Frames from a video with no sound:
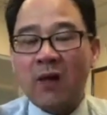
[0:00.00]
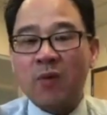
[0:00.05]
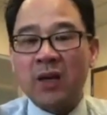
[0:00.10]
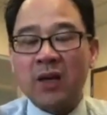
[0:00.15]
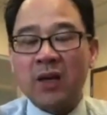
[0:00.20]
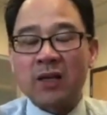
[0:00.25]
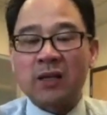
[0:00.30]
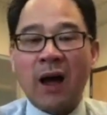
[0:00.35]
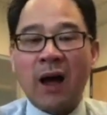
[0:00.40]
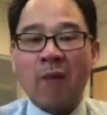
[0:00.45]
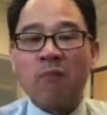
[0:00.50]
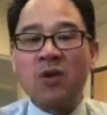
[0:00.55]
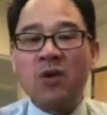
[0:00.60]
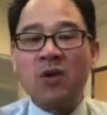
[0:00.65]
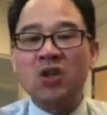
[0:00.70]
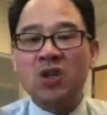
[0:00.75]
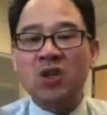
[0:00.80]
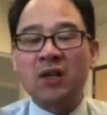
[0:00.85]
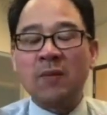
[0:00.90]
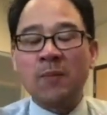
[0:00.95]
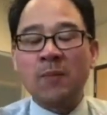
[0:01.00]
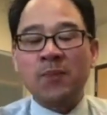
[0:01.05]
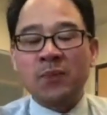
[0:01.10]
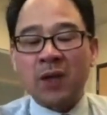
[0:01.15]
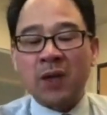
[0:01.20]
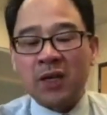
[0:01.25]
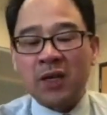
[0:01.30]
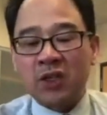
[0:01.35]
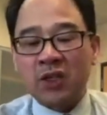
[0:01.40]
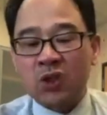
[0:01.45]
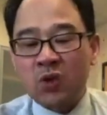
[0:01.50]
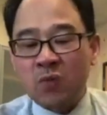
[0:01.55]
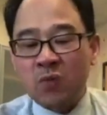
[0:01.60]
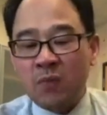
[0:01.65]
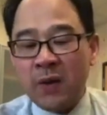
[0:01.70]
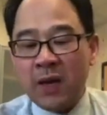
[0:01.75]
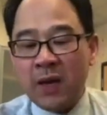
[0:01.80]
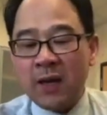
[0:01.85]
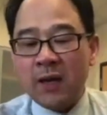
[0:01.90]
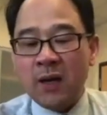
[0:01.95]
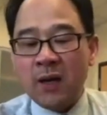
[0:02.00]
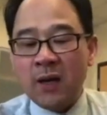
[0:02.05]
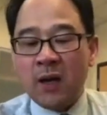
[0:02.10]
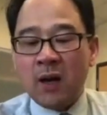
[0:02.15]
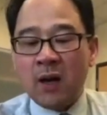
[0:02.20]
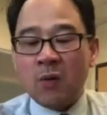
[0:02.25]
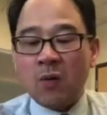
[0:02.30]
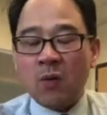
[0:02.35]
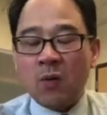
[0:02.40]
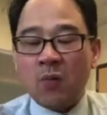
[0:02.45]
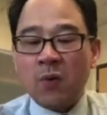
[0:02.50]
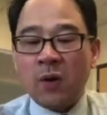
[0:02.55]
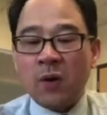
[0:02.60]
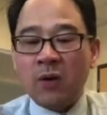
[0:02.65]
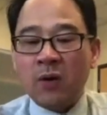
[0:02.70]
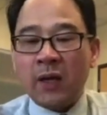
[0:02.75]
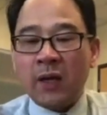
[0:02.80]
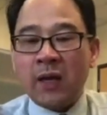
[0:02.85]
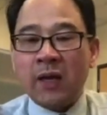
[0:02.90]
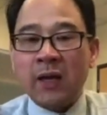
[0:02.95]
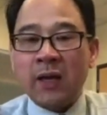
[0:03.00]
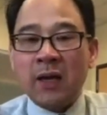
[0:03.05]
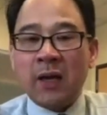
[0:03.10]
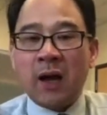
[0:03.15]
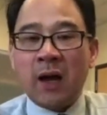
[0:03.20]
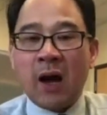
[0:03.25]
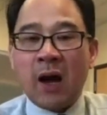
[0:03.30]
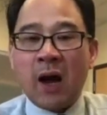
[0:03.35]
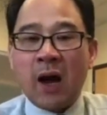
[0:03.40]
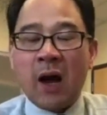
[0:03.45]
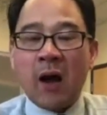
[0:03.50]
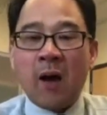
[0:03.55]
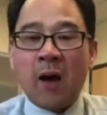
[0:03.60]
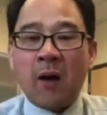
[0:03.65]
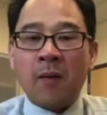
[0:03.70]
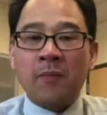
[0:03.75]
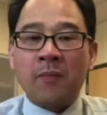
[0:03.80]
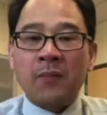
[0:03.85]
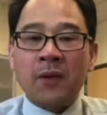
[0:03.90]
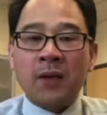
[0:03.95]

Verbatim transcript: Because our mission is to be really uh,